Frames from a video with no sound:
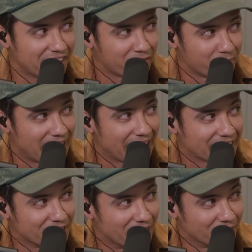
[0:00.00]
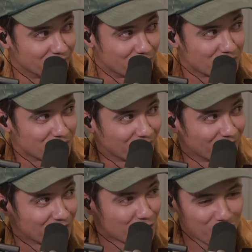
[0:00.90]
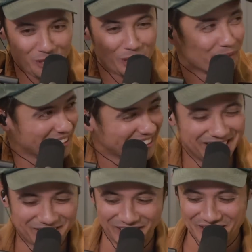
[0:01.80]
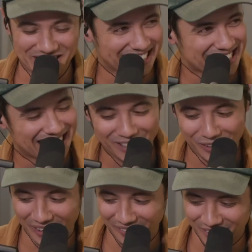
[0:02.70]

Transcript: of black and yellow just starts creeping. Dude, it was like a tidal wave